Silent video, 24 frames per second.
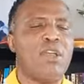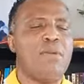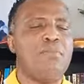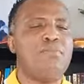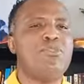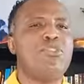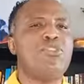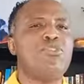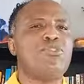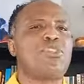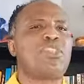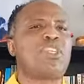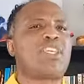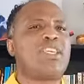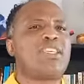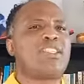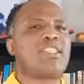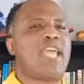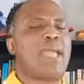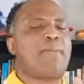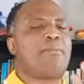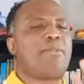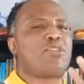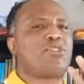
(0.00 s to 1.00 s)
Music is
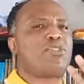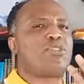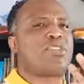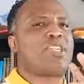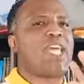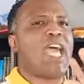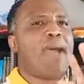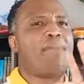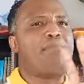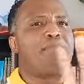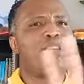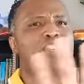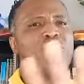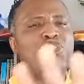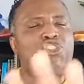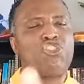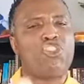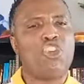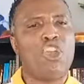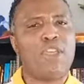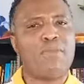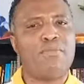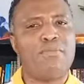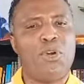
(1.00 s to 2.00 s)
able to tap into
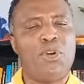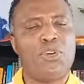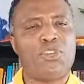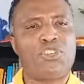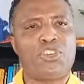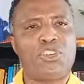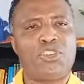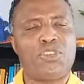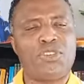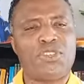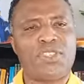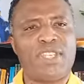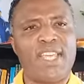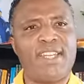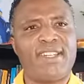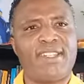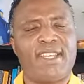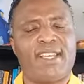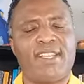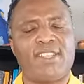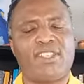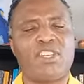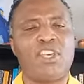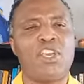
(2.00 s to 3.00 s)
your emotional
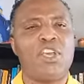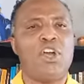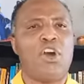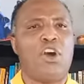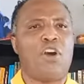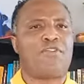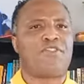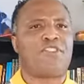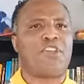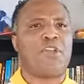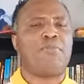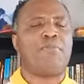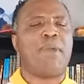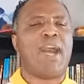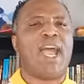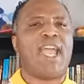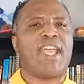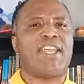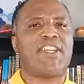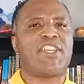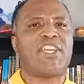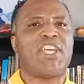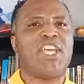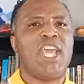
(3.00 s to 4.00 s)
centers of your
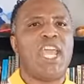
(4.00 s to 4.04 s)
mind.